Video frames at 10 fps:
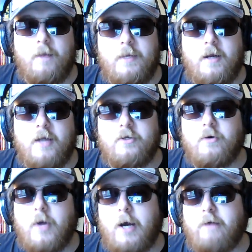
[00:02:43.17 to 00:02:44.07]
I mean, I
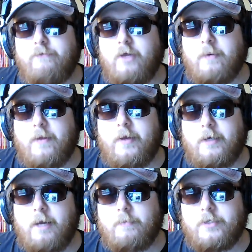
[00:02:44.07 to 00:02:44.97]
don't know how I feel about that
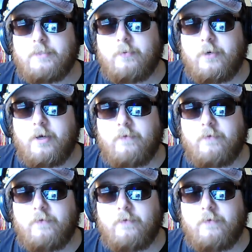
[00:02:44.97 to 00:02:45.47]
game at this point.